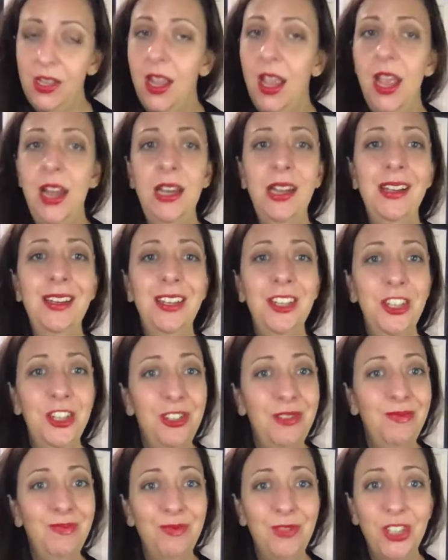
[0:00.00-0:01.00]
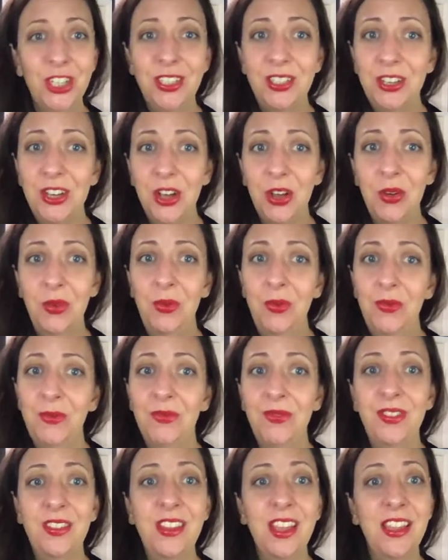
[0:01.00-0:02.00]
And just know
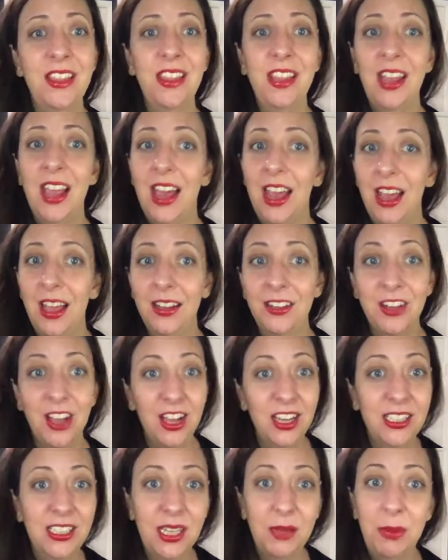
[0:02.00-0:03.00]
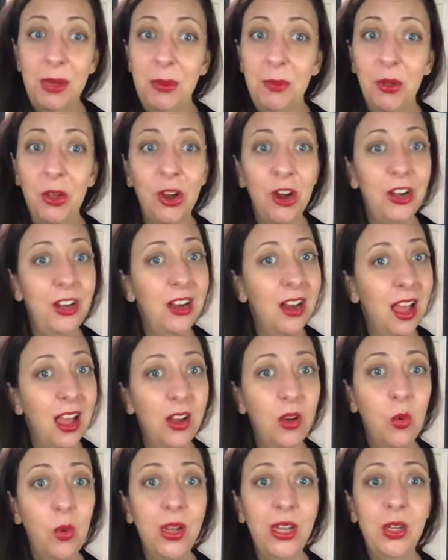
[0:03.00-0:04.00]
that the toxic people are
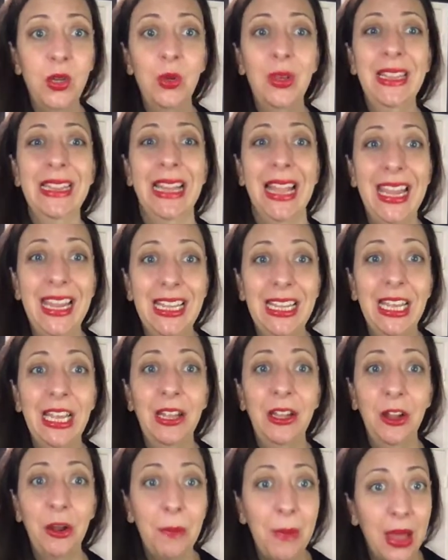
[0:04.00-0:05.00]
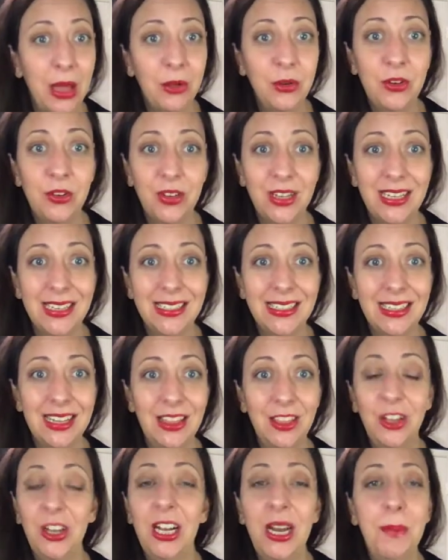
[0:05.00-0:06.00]
not going to like your boundaries.
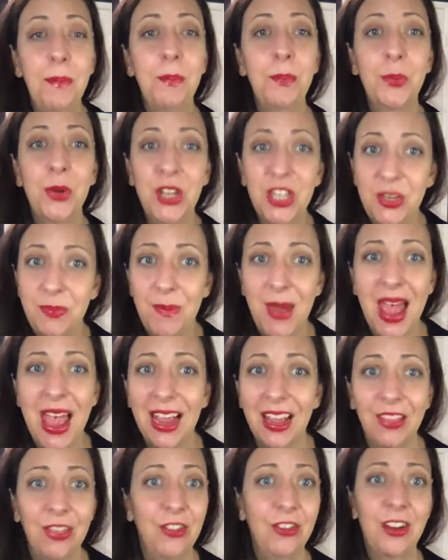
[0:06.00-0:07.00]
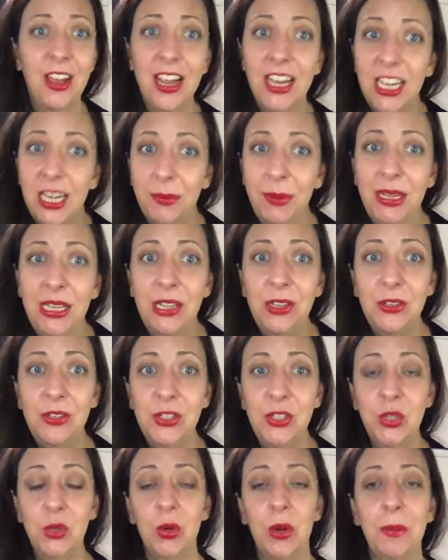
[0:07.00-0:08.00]
They're going to push back. They're not going to be
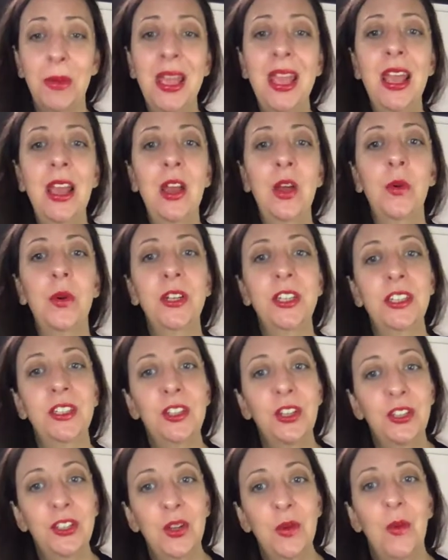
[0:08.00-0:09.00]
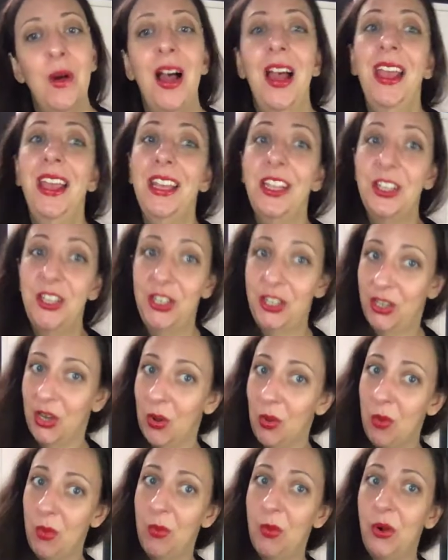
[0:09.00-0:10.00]
used to them, which is also why it's
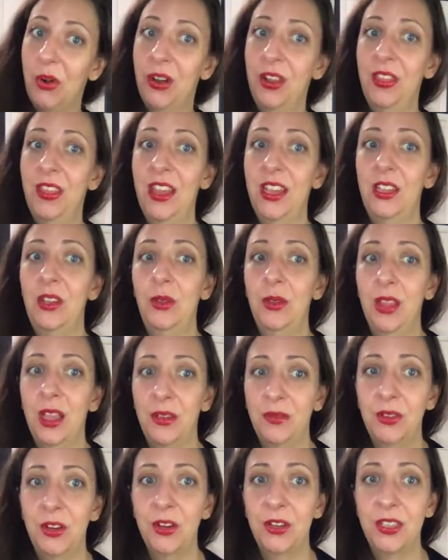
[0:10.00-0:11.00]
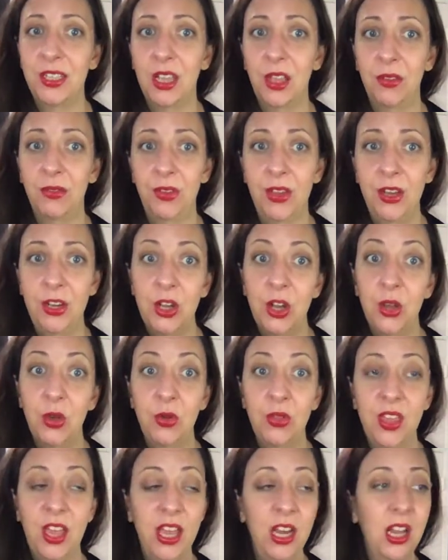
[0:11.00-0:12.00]
so important that you love yourself and know
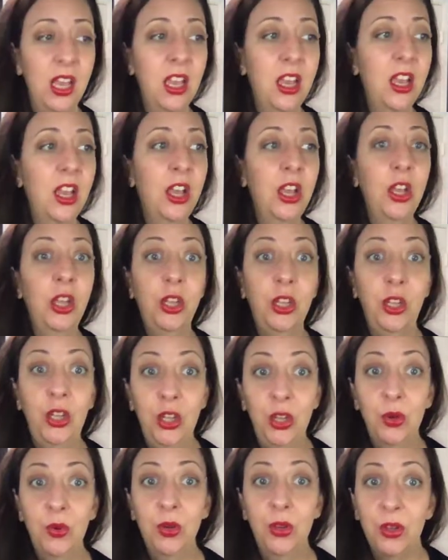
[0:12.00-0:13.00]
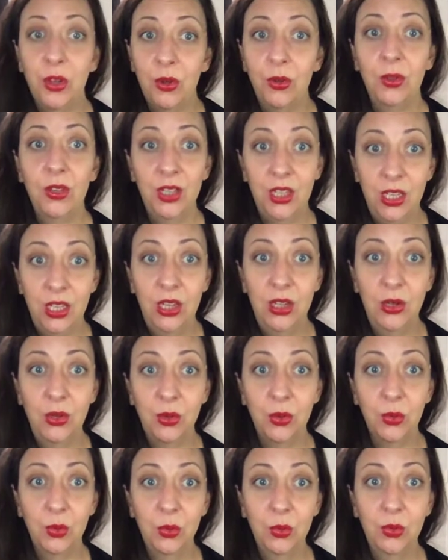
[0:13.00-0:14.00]
that you and only
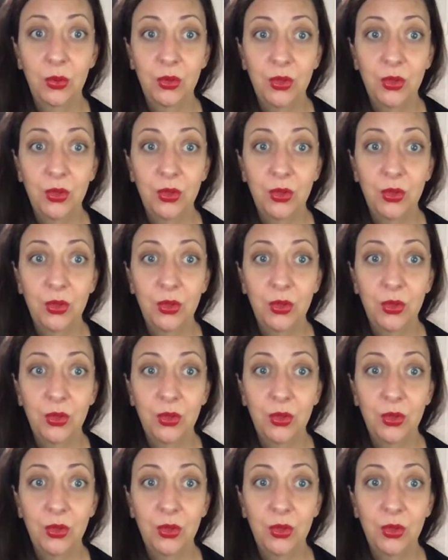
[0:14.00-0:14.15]
you